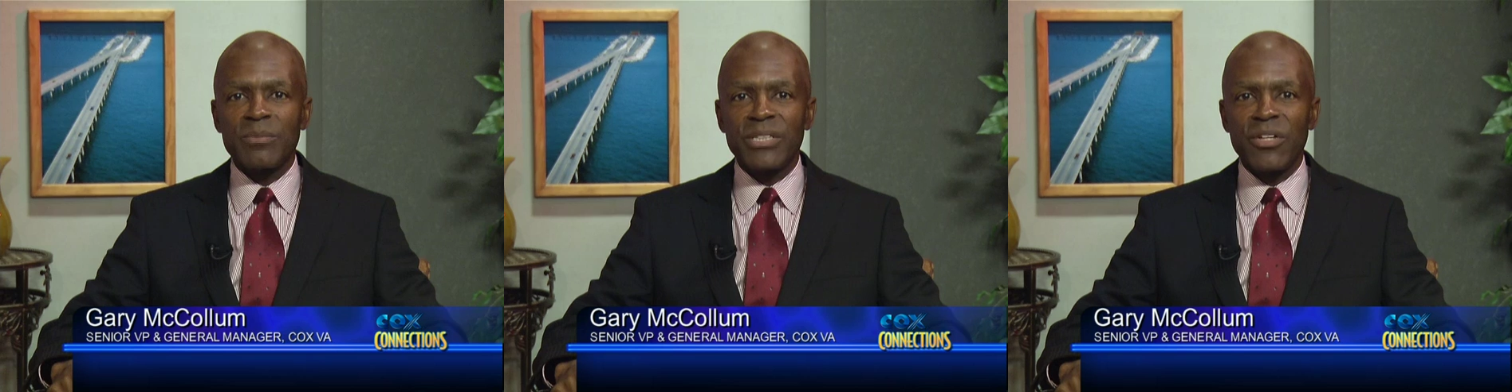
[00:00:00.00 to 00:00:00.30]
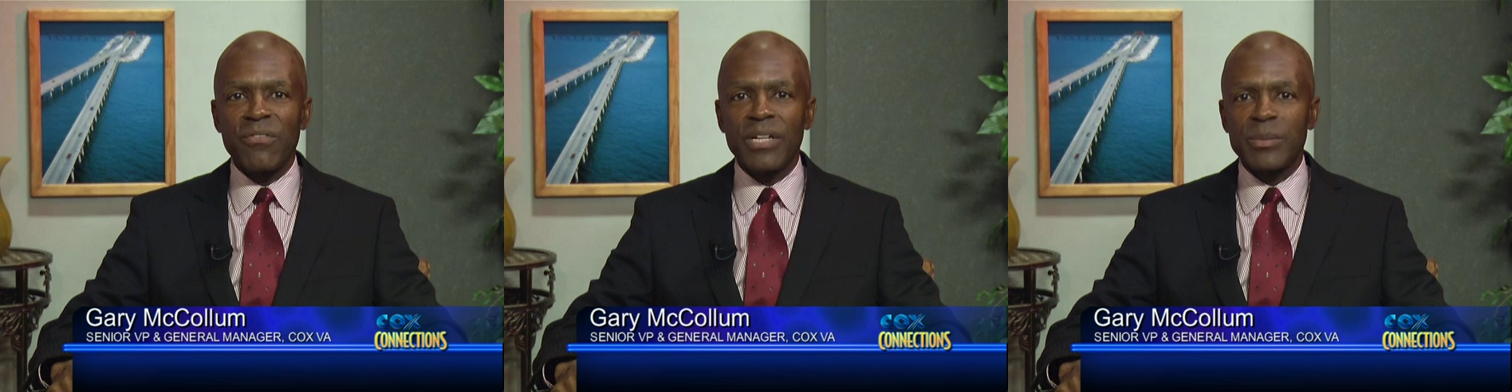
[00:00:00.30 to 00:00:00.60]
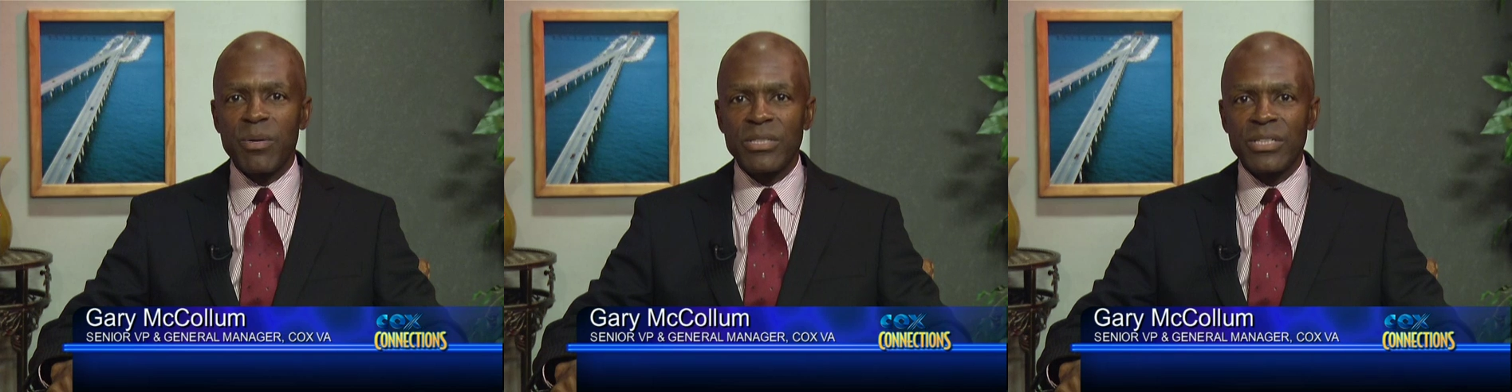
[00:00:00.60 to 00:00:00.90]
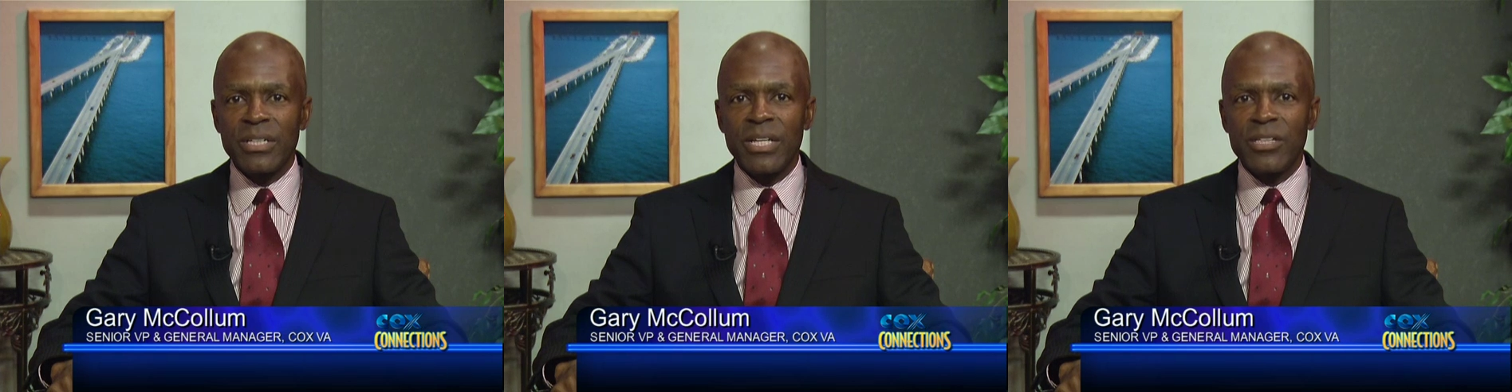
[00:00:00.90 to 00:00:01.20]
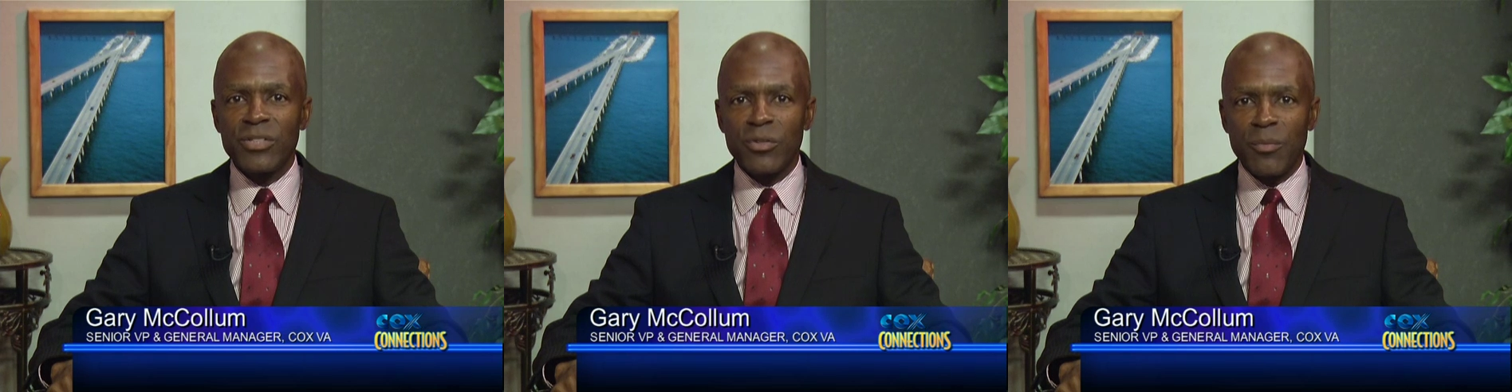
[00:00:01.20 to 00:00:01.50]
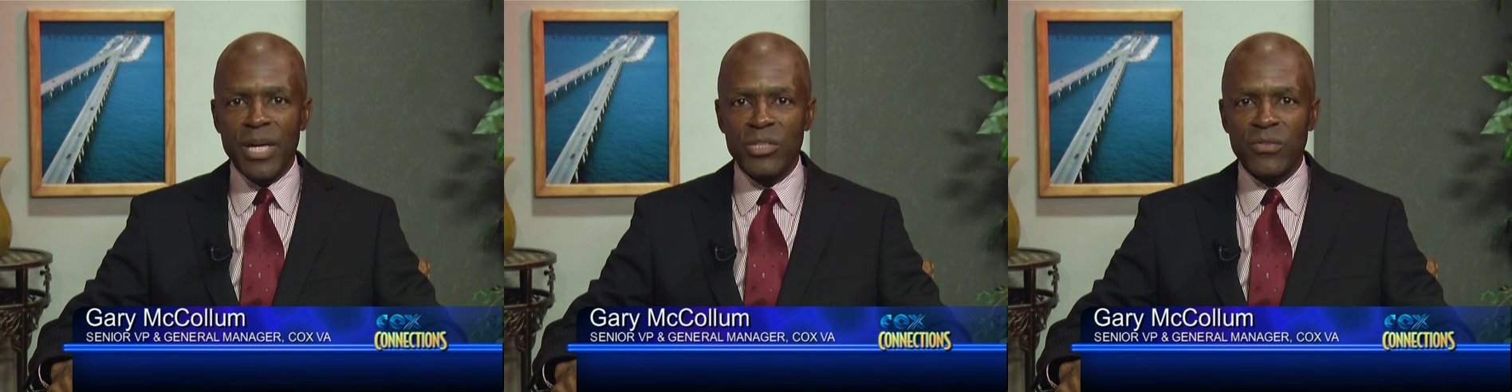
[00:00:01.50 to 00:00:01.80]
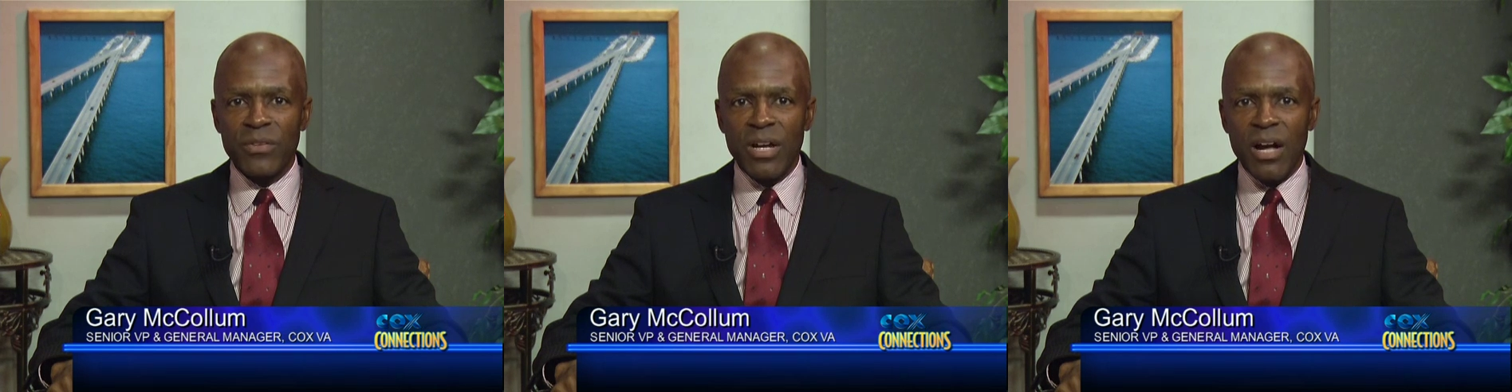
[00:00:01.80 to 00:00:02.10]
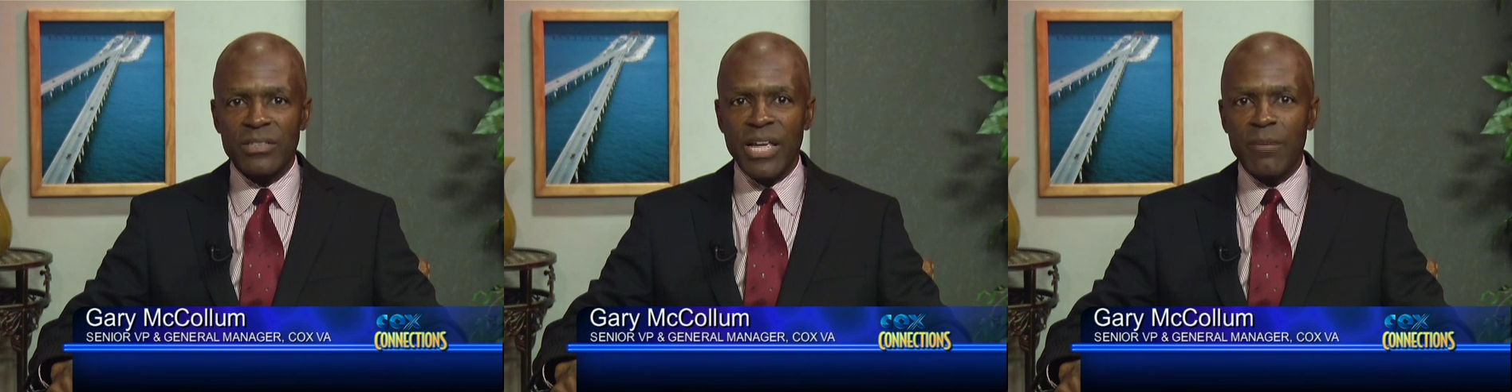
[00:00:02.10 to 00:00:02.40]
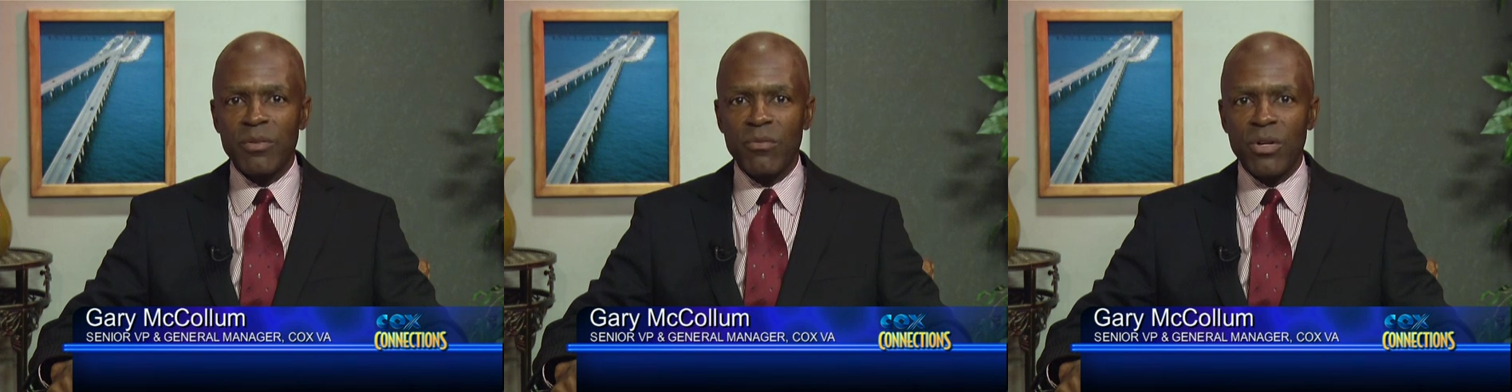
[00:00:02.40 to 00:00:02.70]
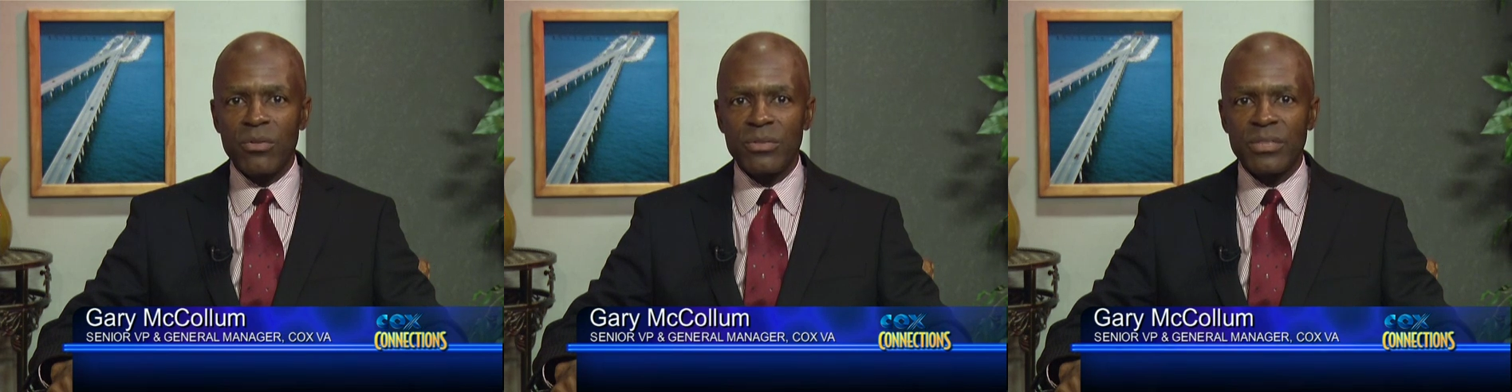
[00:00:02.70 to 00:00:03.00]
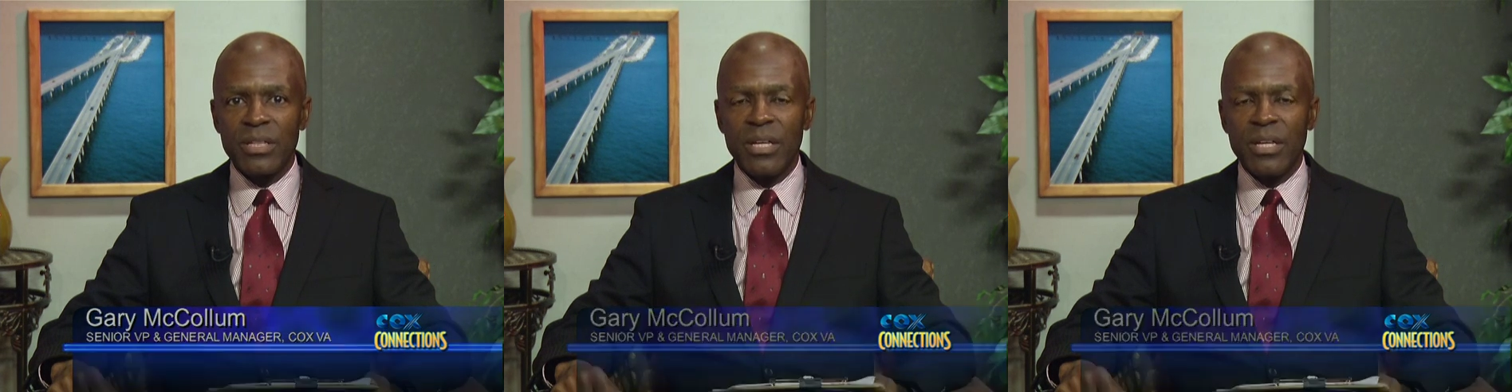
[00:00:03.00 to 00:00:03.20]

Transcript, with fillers: Senior Vice President and General Manager for Cox Hampton Roads.